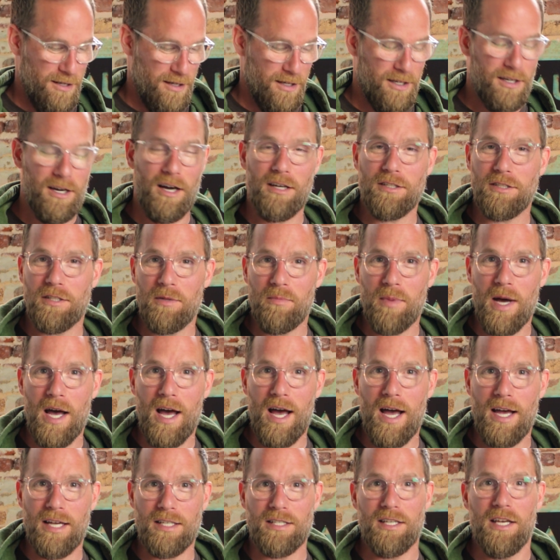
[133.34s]

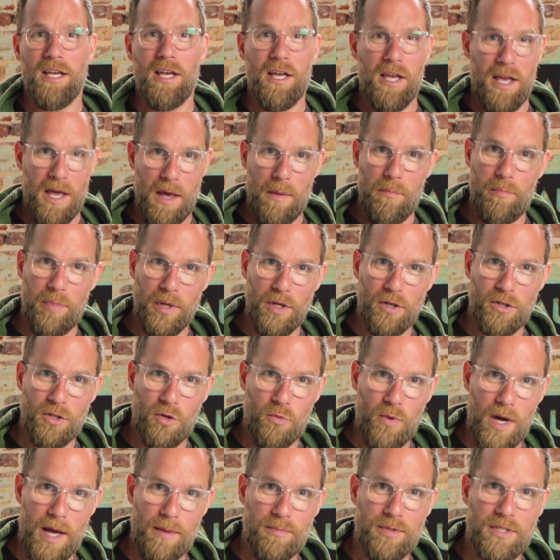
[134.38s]
customize, and build a
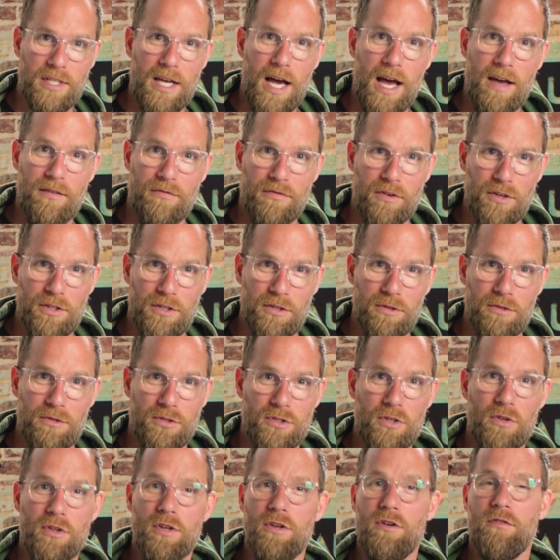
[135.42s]
website for you
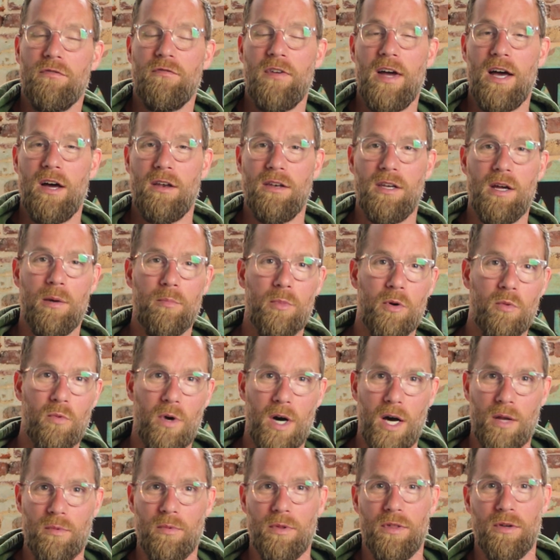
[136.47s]
so that you're found number
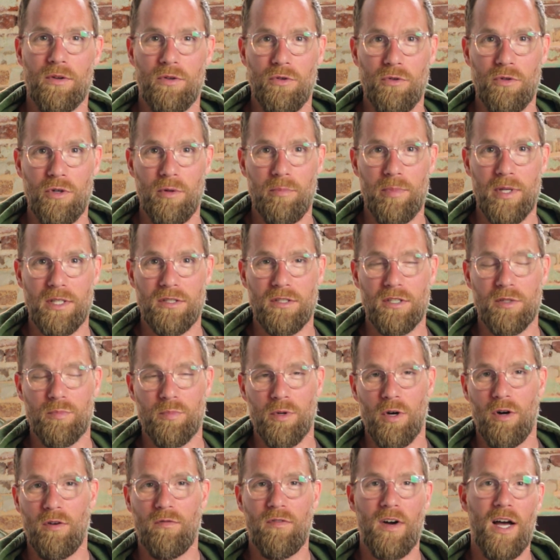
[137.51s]
1 with a Google business
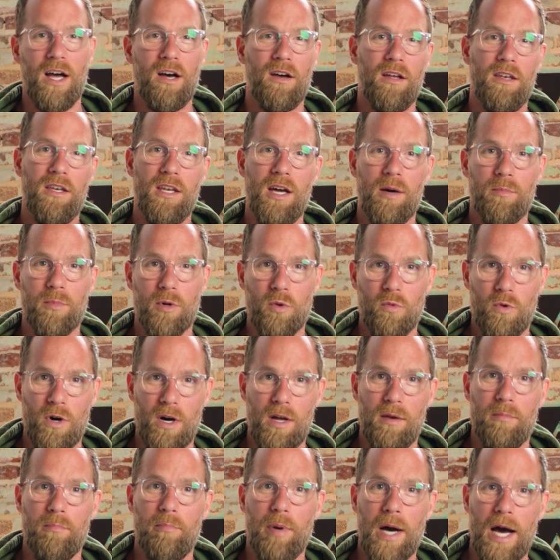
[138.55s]
profile and number
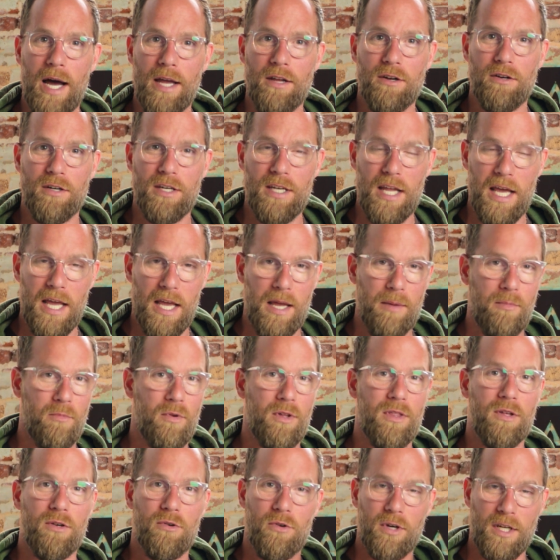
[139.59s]
1 by your name
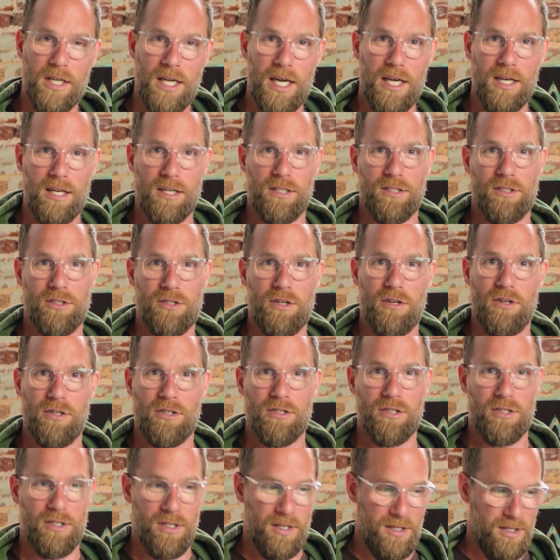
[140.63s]
with an organic
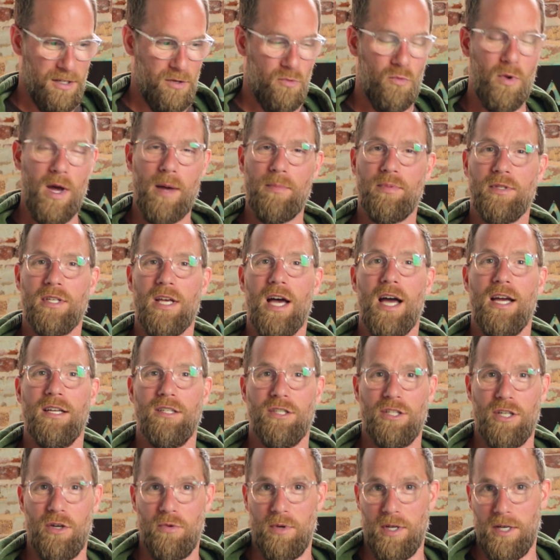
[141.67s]
search website
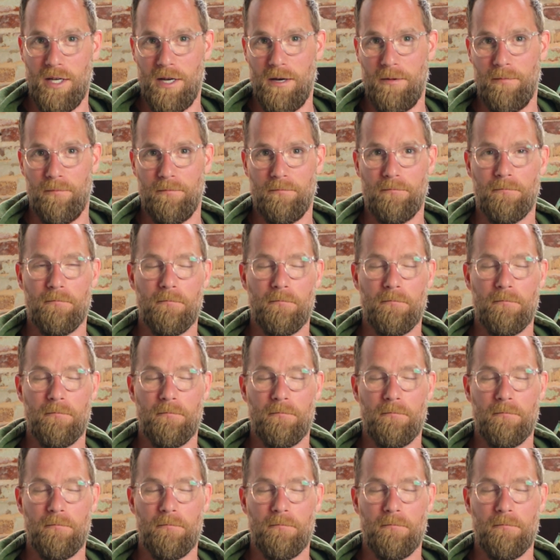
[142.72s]
showing up.